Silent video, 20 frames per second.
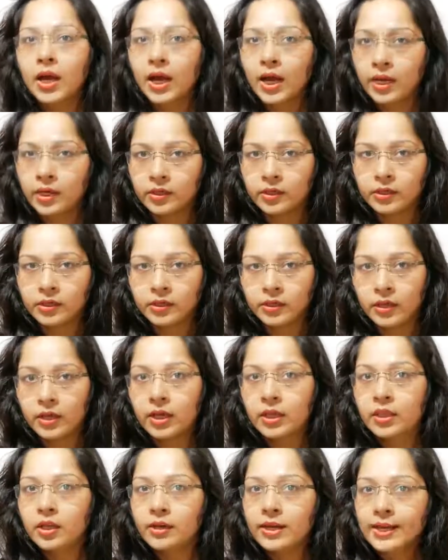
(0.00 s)
And
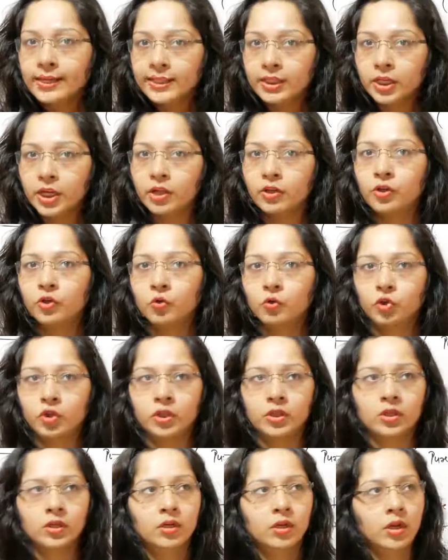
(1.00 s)
the next
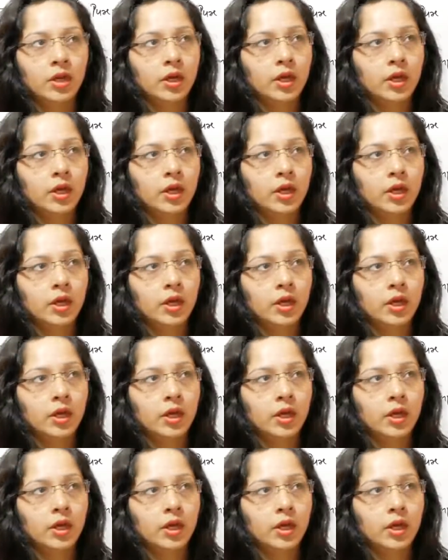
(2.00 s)
conclusion,